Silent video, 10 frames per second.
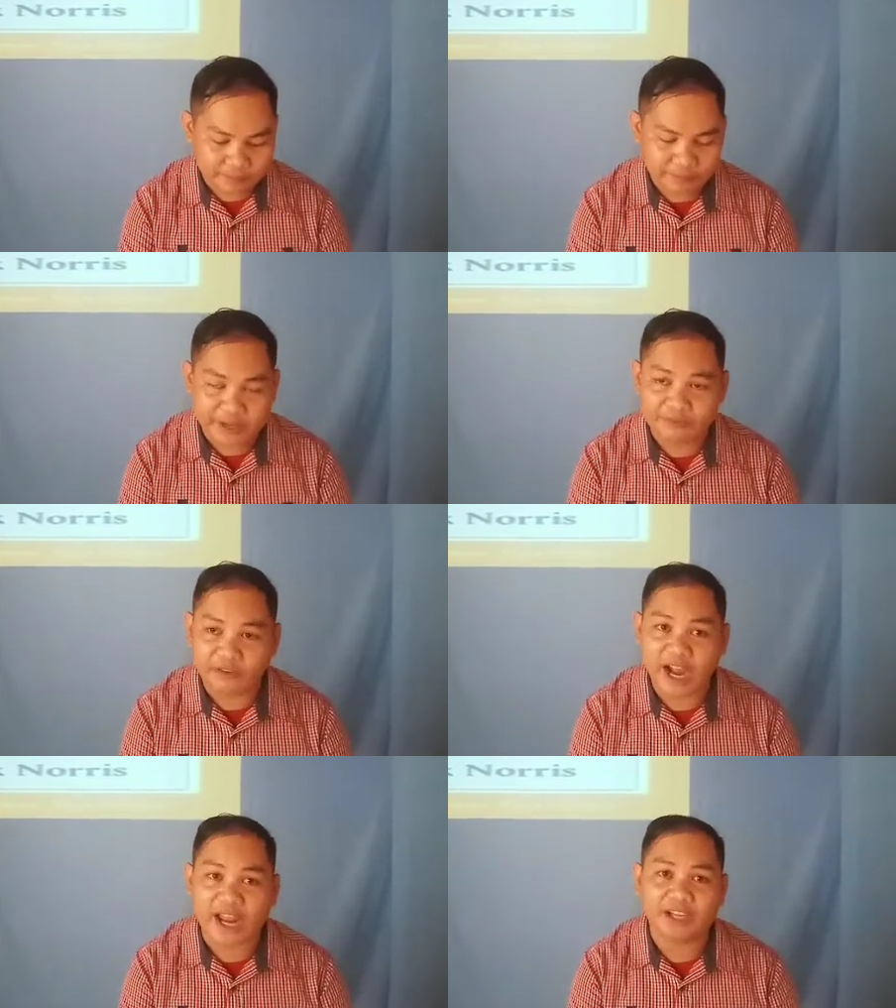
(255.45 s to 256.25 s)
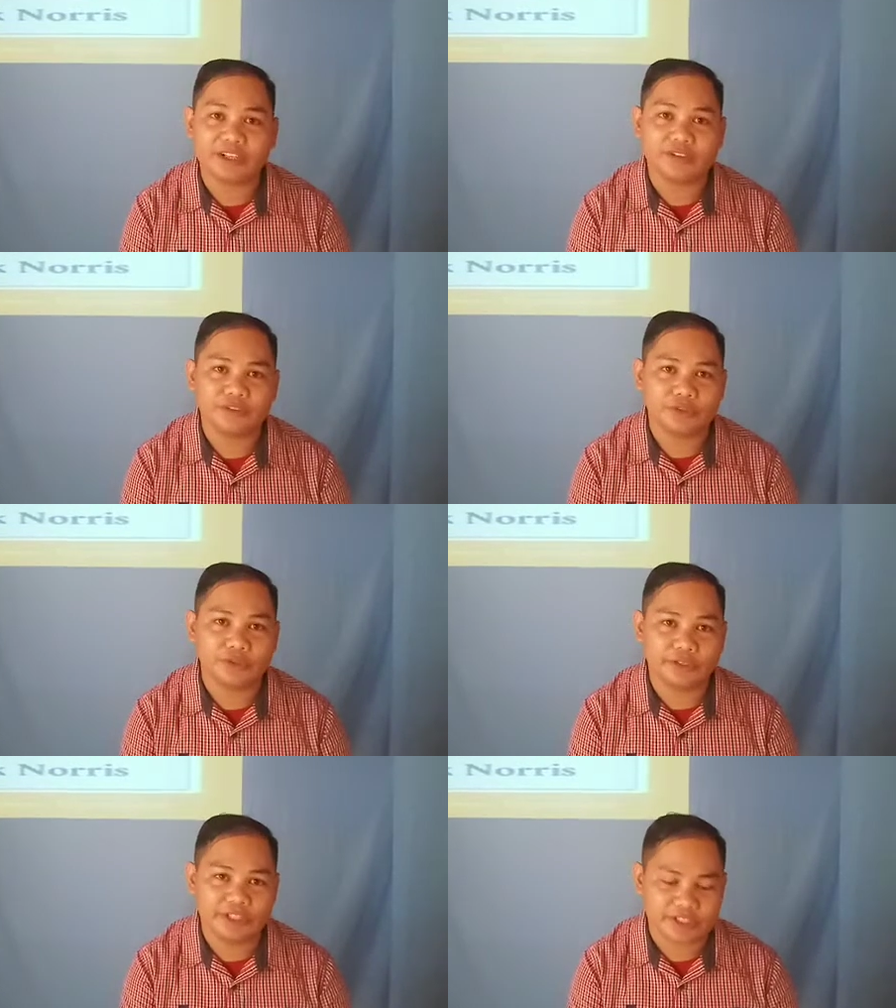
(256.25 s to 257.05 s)
by Frank
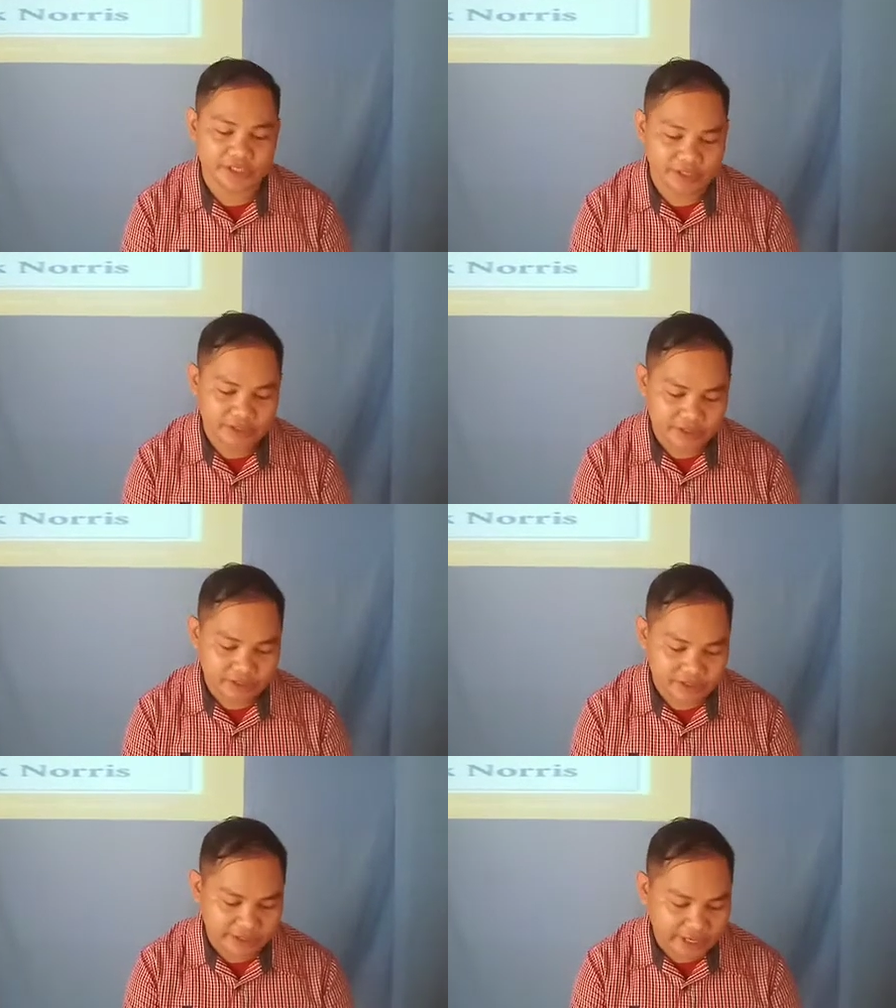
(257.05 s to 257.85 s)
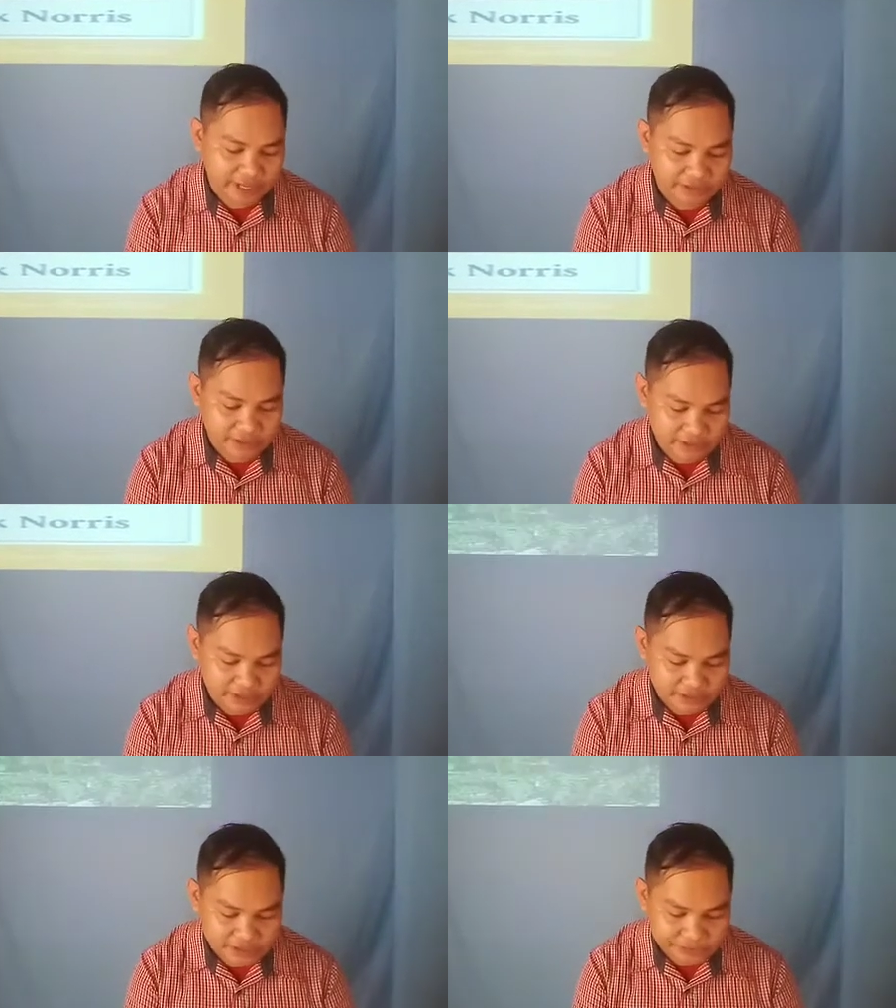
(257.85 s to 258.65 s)
Norris. Second
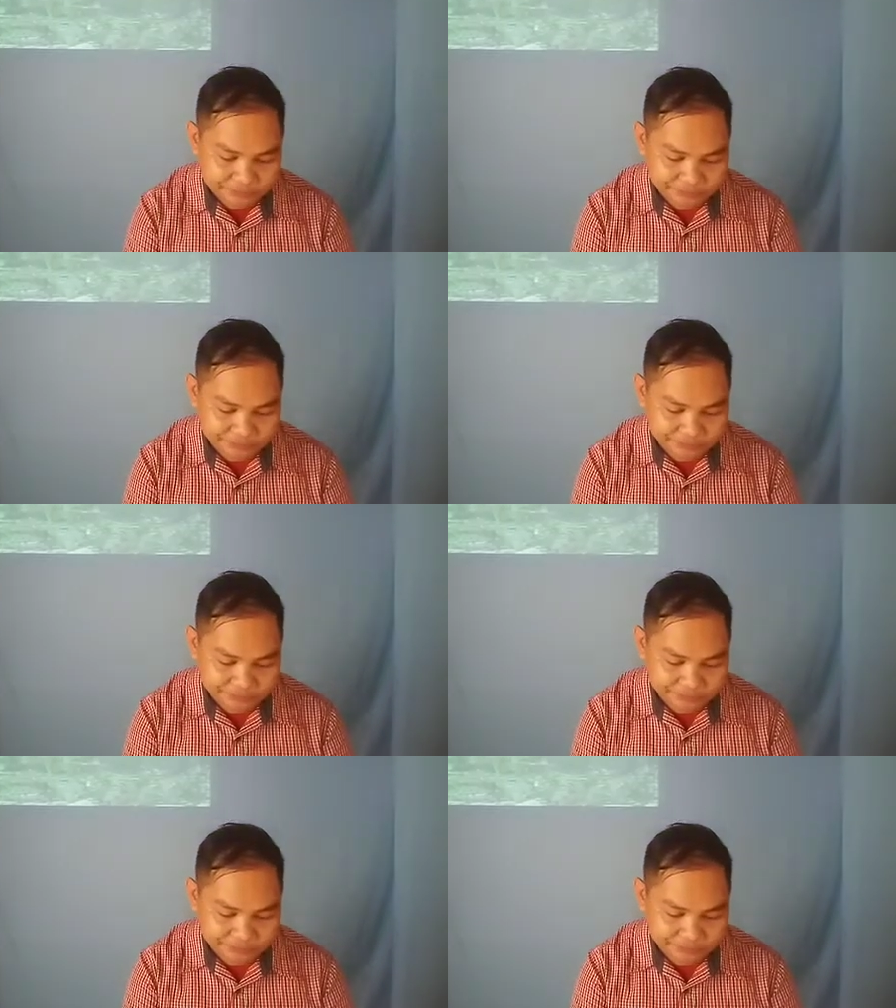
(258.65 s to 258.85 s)
is